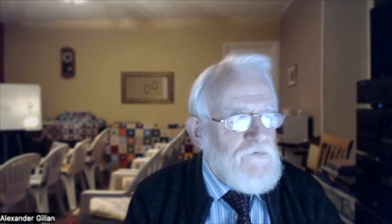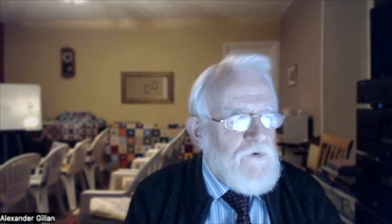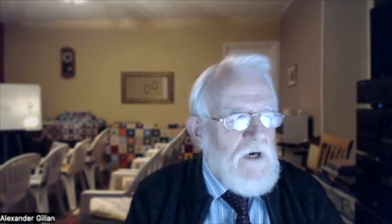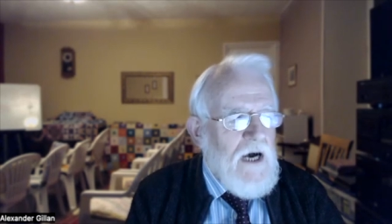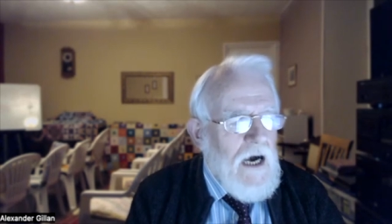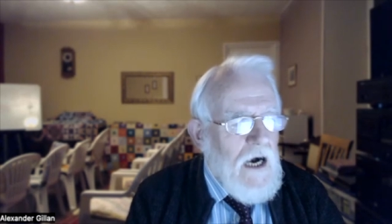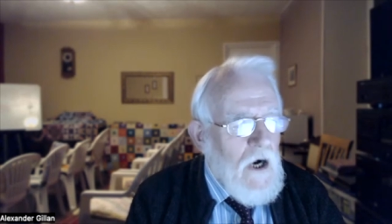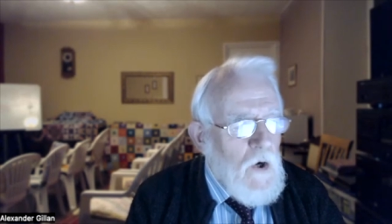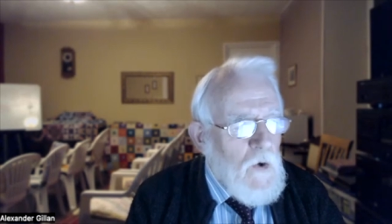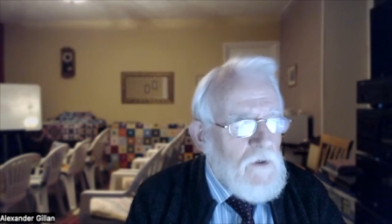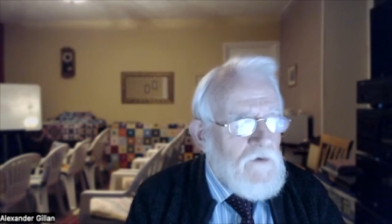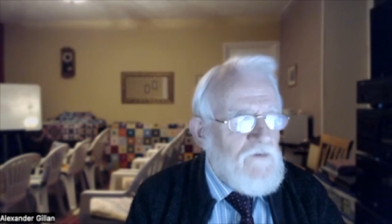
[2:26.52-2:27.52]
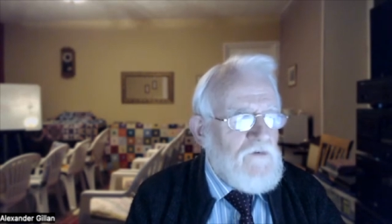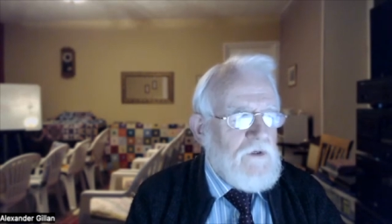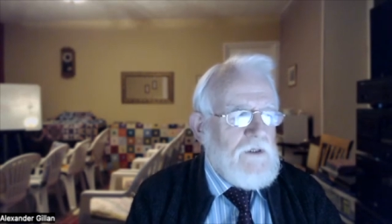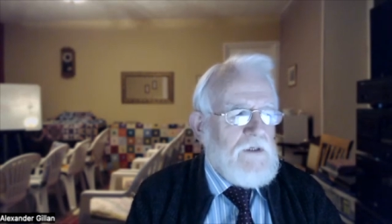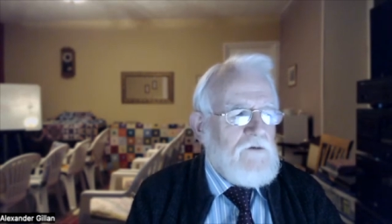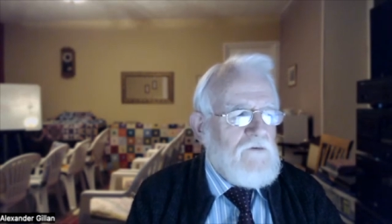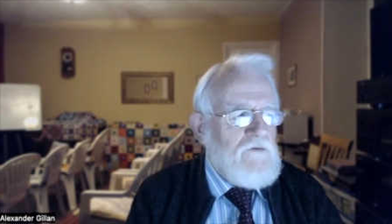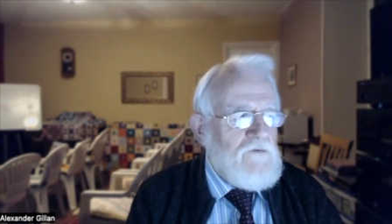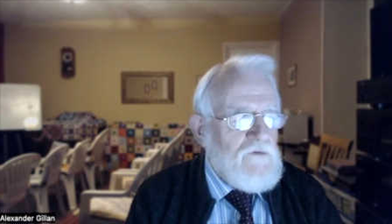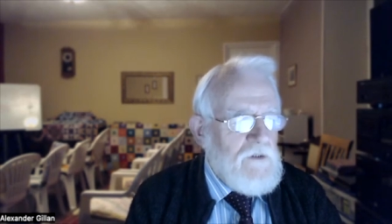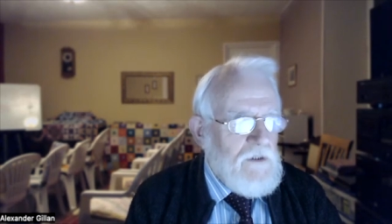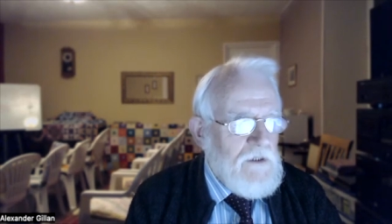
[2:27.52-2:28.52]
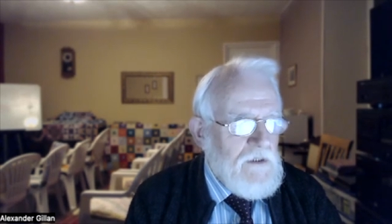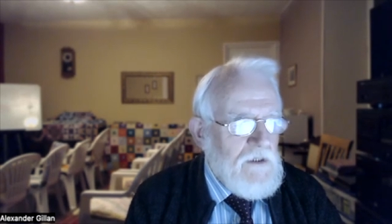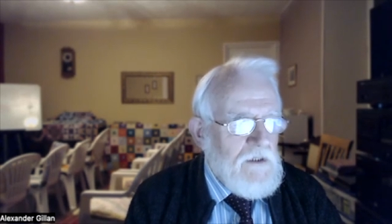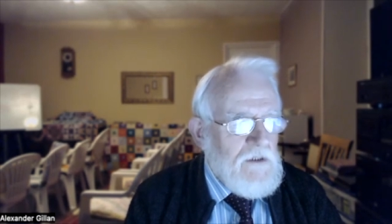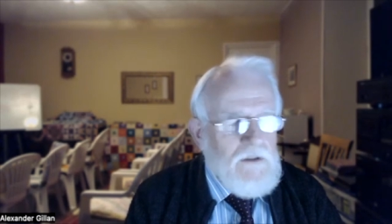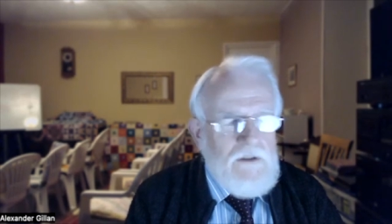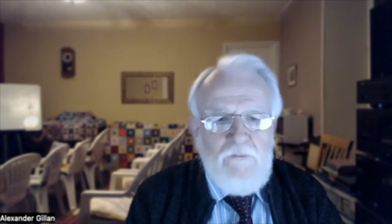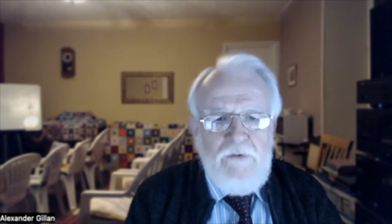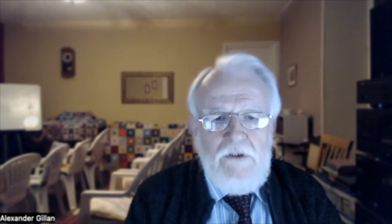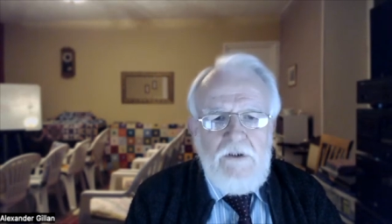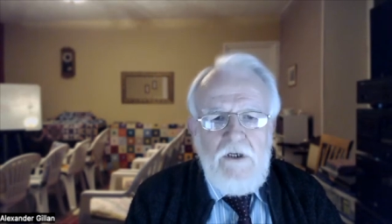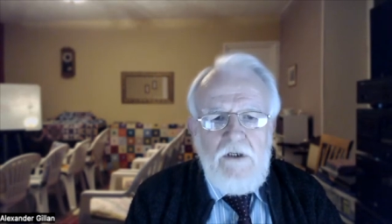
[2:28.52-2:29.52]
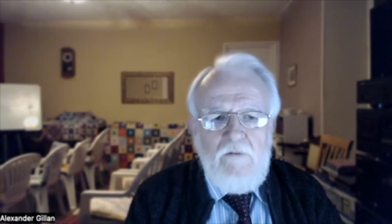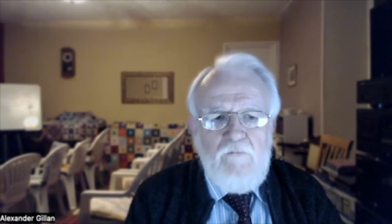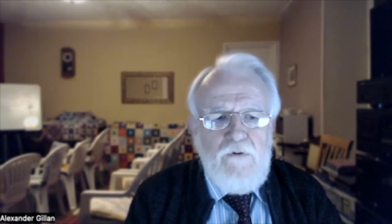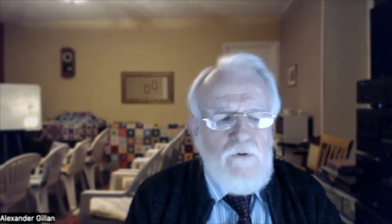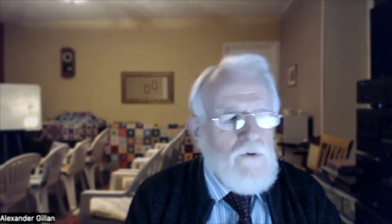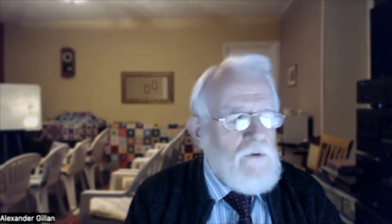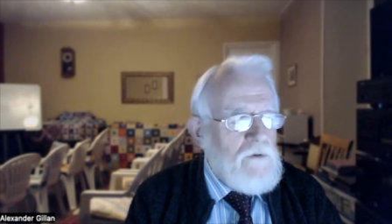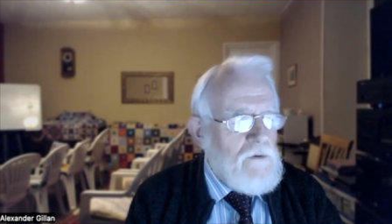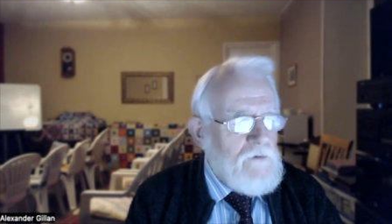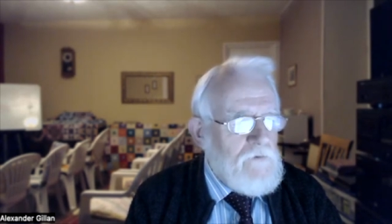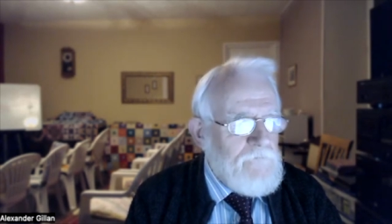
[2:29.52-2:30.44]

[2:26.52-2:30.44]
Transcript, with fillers: for our sakes he became poor,